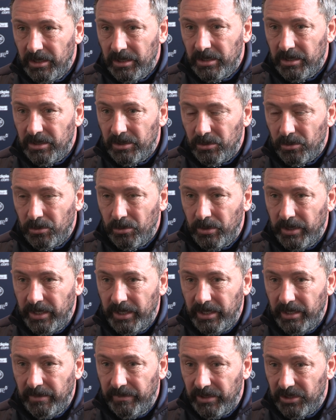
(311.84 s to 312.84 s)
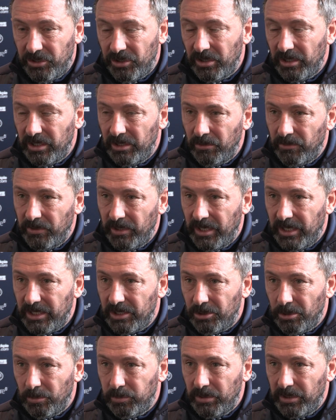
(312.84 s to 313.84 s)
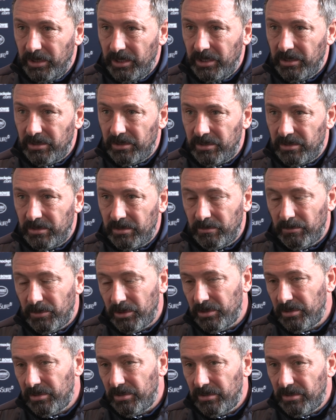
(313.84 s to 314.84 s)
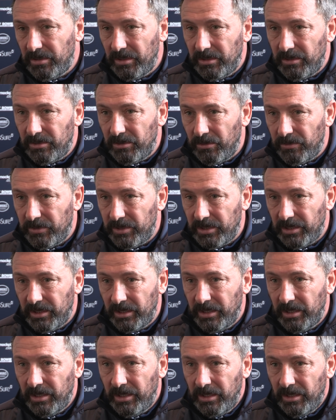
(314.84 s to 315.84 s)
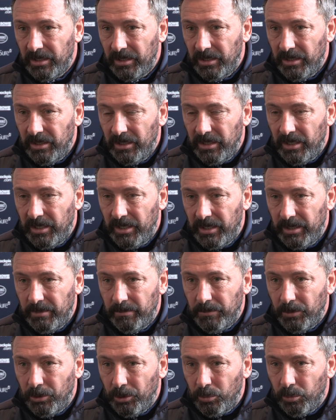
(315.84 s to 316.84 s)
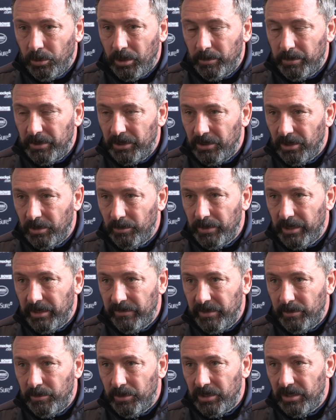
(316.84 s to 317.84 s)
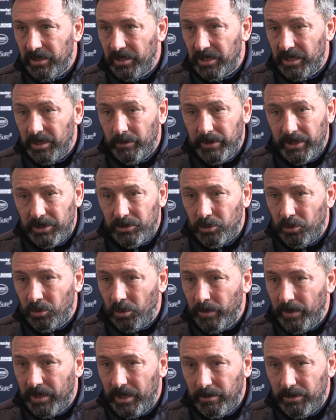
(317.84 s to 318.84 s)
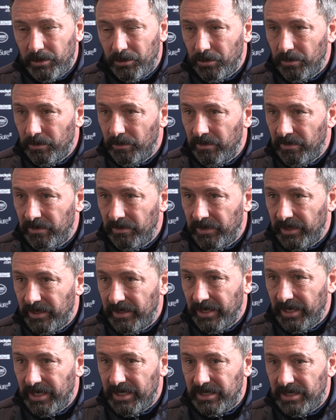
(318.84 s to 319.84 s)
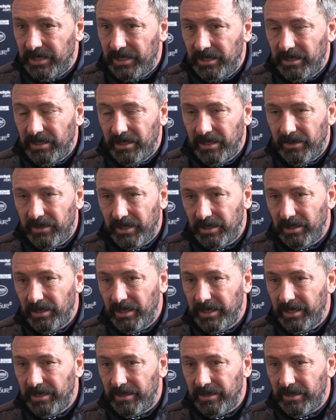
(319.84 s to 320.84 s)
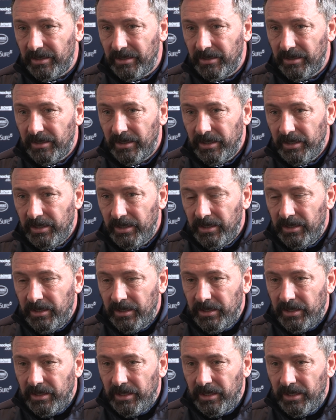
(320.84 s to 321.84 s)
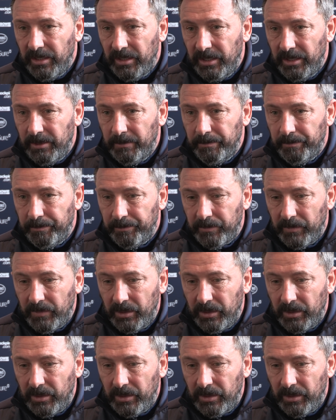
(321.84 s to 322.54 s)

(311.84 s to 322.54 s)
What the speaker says: so efficiently over the last couple of years, it's obviously good work being done by everybody. The commercial department doing fantastic, and I think anything that